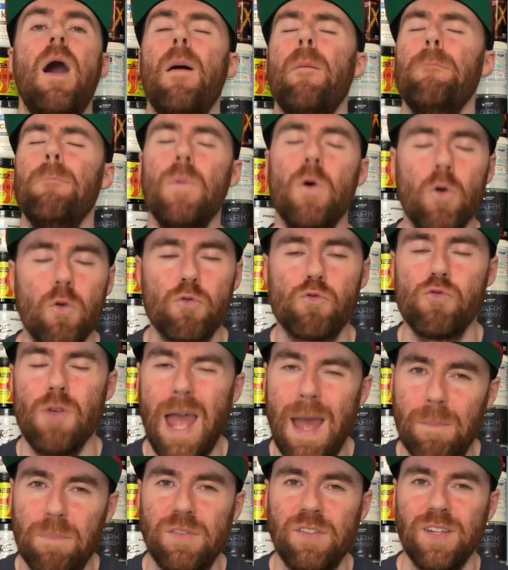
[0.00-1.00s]
more
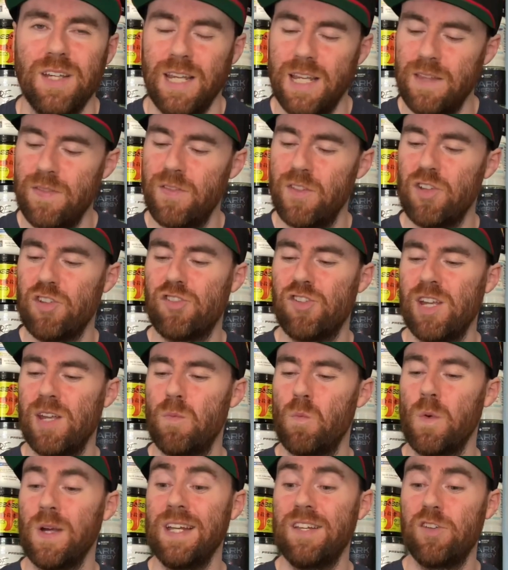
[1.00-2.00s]
reps in the
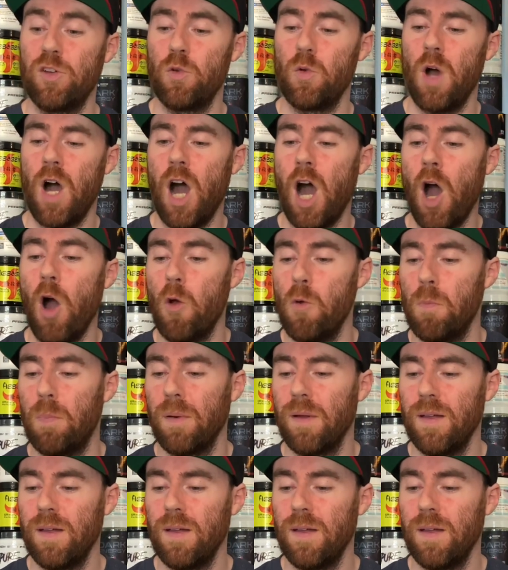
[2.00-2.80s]
gym, we do hope.